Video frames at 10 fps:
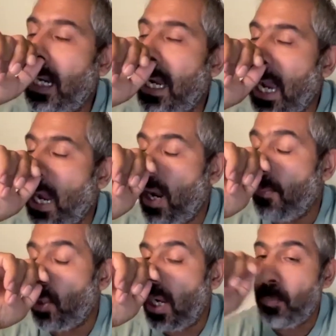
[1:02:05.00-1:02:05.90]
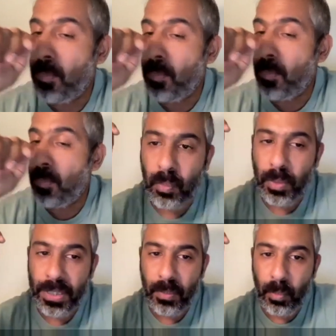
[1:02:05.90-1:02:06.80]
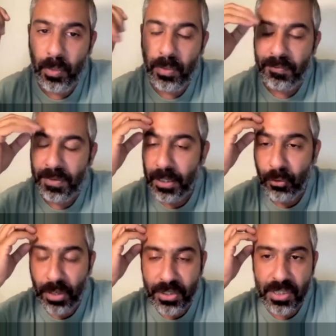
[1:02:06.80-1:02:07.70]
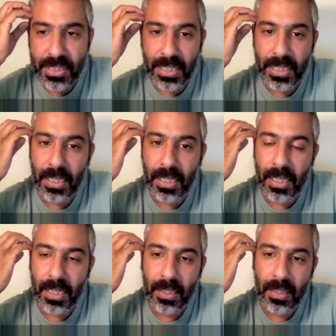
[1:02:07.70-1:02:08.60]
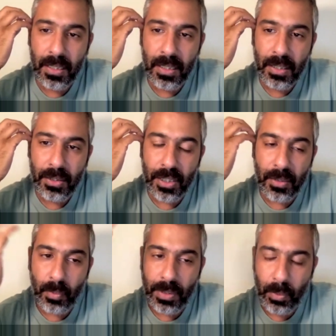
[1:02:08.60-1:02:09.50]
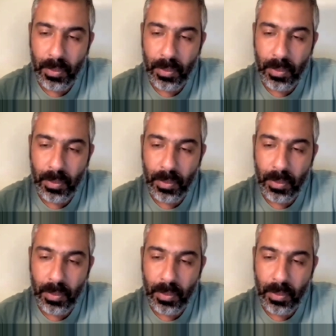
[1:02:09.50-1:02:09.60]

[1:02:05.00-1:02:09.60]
I'm not sure. We were very graciously, you know, we